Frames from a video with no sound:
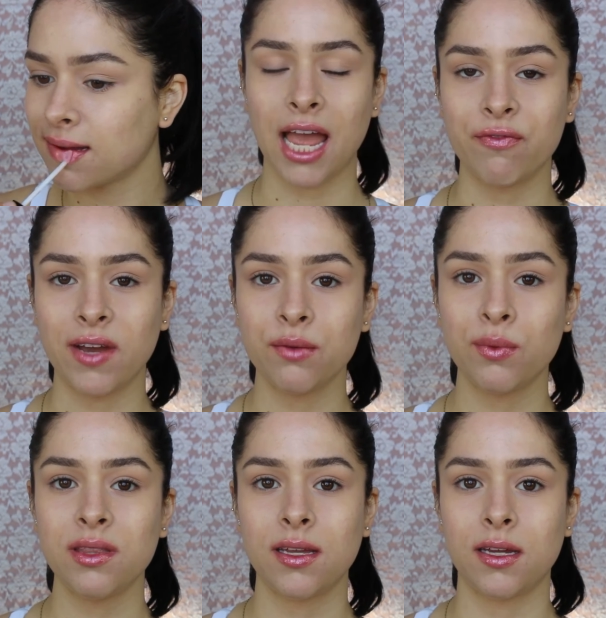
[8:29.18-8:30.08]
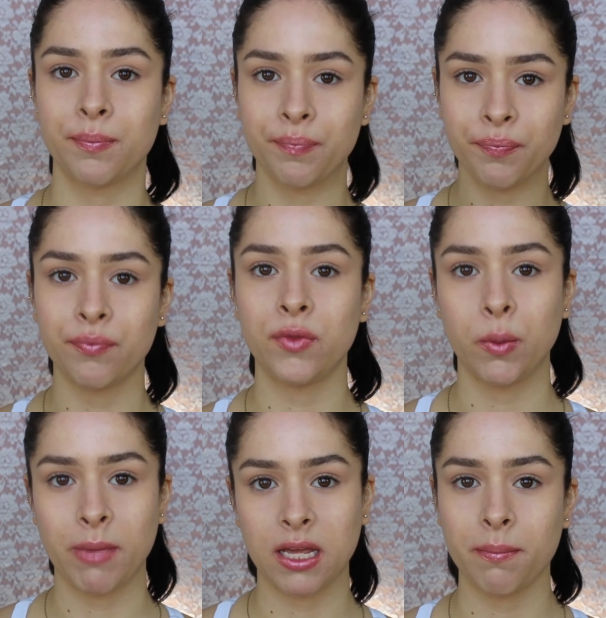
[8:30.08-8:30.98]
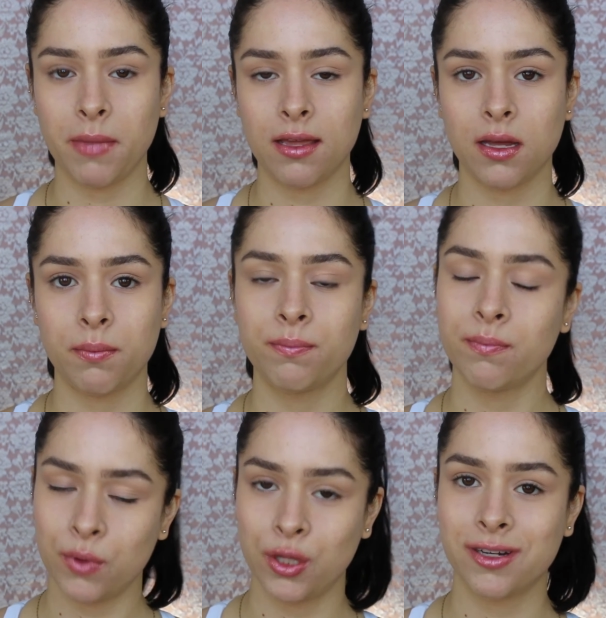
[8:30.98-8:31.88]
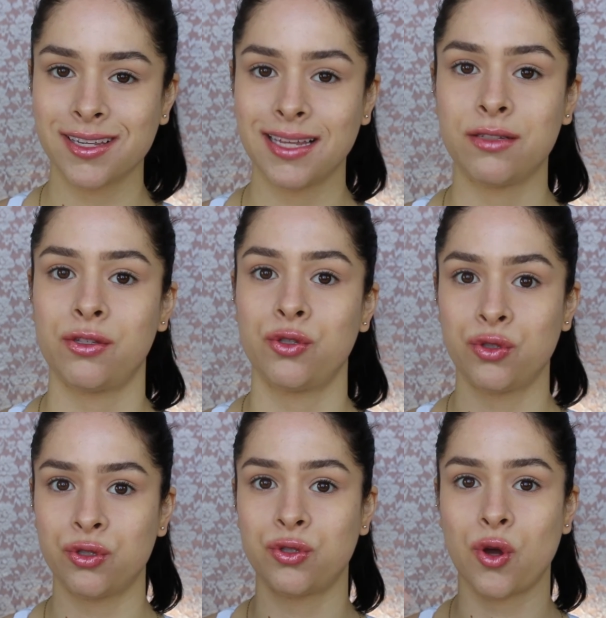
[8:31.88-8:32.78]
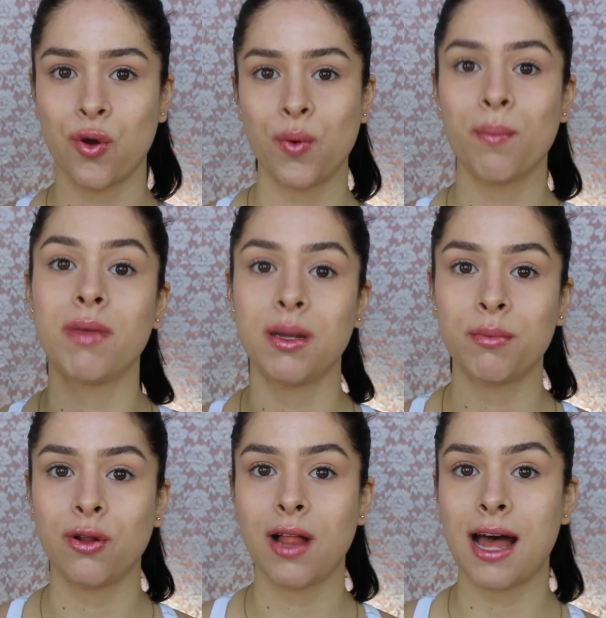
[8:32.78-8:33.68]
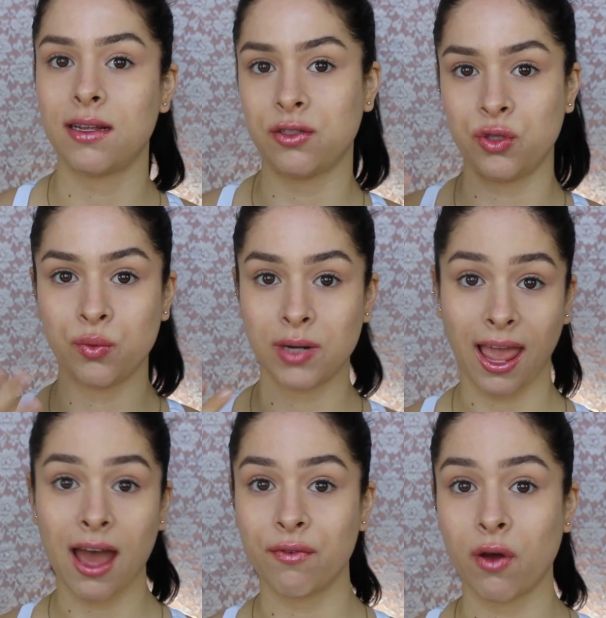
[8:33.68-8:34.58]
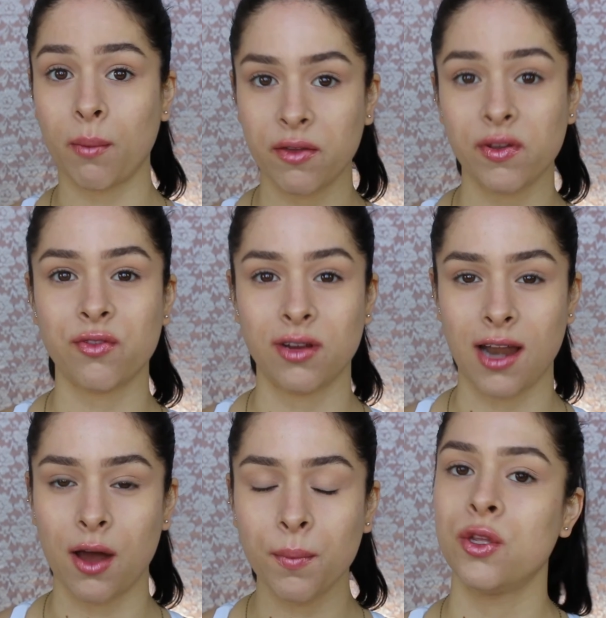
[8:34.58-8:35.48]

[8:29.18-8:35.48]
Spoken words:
I find when the no makeup look is so minimal as to what I have on my face right now,